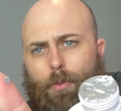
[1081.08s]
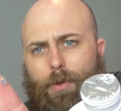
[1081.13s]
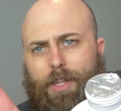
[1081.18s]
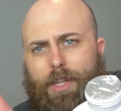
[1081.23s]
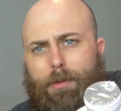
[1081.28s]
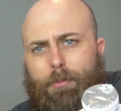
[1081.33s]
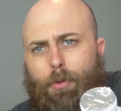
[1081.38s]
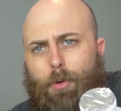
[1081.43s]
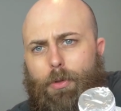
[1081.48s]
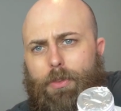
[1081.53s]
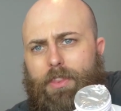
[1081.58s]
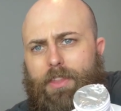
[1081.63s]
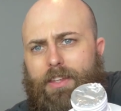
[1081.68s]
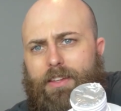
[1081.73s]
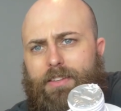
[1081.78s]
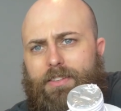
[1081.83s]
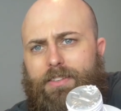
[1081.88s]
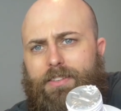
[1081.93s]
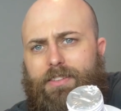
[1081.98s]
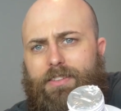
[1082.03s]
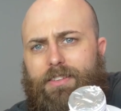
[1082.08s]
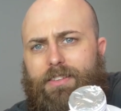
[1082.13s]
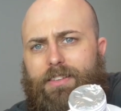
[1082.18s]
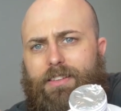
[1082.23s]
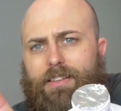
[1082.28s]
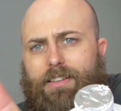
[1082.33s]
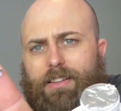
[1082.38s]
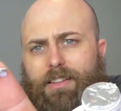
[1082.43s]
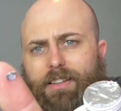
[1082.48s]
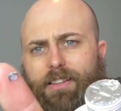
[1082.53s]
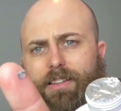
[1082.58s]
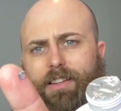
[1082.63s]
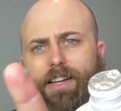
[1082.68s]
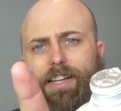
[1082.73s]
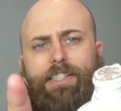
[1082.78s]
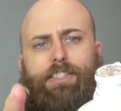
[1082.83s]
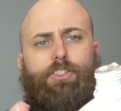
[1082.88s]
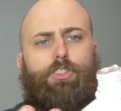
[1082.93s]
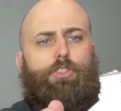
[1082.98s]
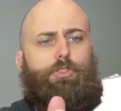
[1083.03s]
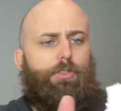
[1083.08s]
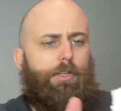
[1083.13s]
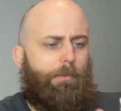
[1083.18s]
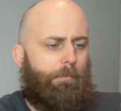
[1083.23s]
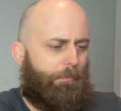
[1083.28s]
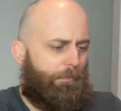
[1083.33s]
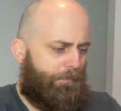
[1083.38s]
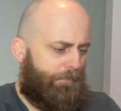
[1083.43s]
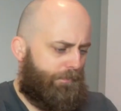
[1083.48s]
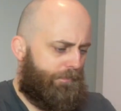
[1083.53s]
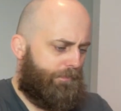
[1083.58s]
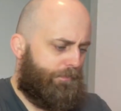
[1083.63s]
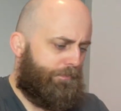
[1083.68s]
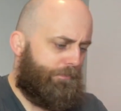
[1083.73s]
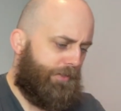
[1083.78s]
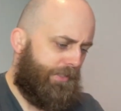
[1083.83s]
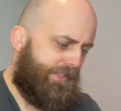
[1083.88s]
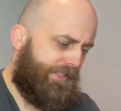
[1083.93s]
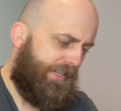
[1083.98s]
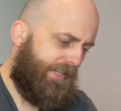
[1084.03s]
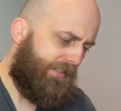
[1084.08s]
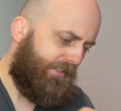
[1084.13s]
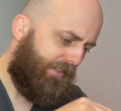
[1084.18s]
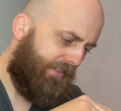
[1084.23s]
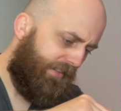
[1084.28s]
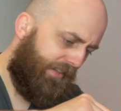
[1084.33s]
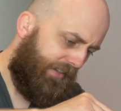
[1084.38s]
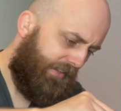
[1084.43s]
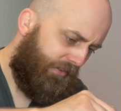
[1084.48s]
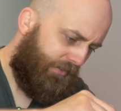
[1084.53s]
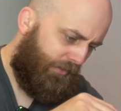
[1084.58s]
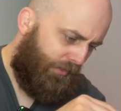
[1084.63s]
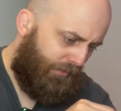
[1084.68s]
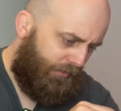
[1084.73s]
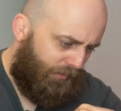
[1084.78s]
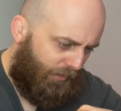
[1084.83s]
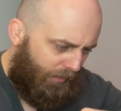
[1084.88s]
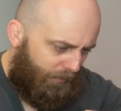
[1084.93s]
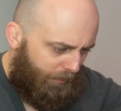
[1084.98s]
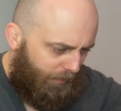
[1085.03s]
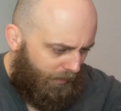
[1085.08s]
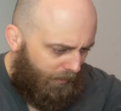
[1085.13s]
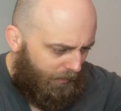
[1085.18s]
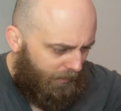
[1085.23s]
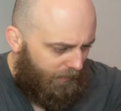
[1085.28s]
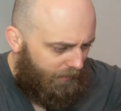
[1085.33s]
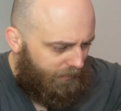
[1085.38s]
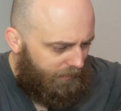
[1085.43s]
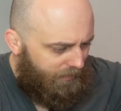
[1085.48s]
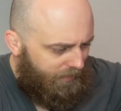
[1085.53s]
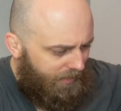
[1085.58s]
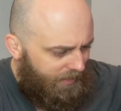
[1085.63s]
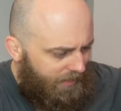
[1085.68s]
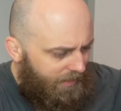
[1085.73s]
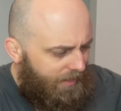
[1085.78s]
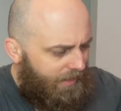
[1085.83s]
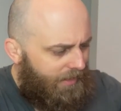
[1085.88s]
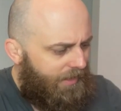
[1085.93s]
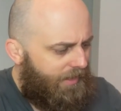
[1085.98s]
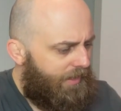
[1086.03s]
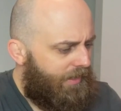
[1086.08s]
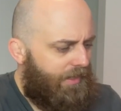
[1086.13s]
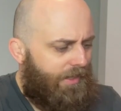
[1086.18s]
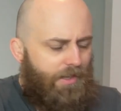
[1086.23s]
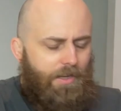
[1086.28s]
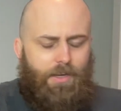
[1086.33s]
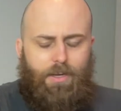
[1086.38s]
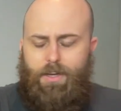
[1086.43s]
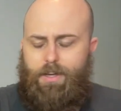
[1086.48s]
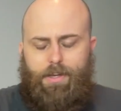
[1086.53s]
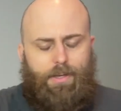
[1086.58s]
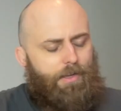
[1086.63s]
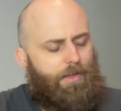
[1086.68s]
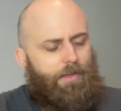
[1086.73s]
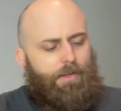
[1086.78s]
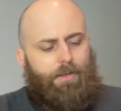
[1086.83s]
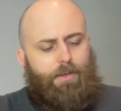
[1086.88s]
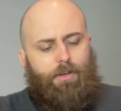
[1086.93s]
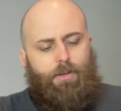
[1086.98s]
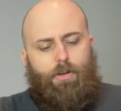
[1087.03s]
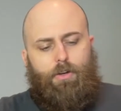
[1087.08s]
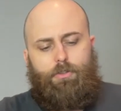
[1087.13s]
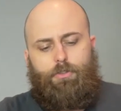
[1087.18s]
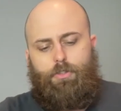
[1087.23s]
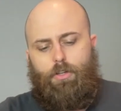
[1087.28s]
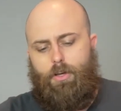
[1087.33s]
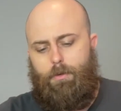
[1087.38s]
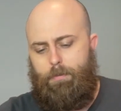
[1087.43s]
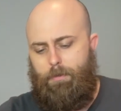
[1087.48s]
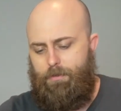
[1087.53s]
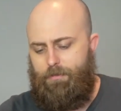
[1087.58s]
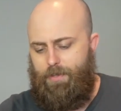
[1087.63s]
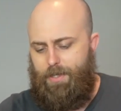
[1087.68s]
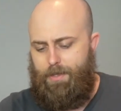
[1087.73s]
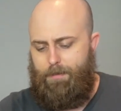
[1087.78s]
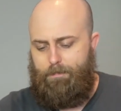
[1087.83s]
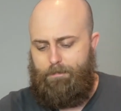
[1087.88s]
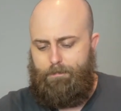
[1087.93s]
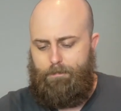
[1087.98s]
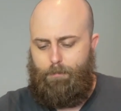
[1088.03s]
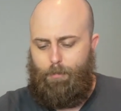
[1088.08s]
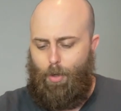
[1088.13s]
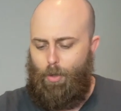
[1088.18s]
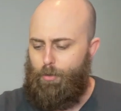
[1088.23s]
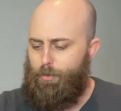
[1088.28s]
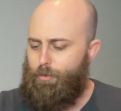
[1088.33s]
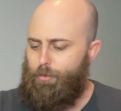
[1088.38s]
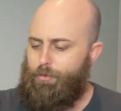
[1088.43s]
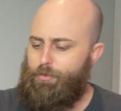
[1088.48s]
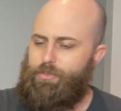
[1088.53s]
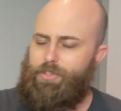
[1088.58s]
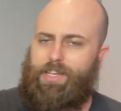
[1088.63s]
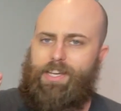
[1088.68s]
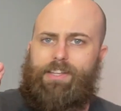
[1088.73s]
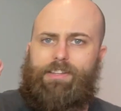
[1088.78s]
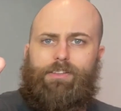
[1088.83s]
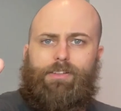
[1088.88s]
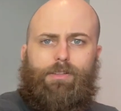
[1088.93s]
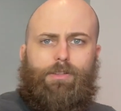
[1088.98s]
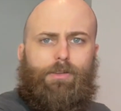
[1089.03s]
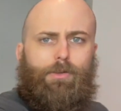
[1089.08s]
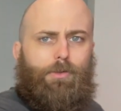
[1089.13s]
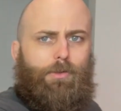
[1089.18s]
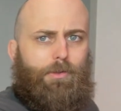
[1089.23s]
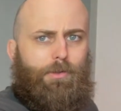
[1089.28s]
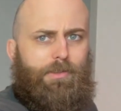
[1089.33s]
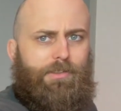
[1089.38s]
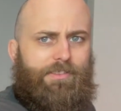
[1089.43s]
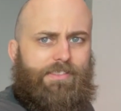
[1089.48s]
when they put these like strip protector things on top of bottles, and the little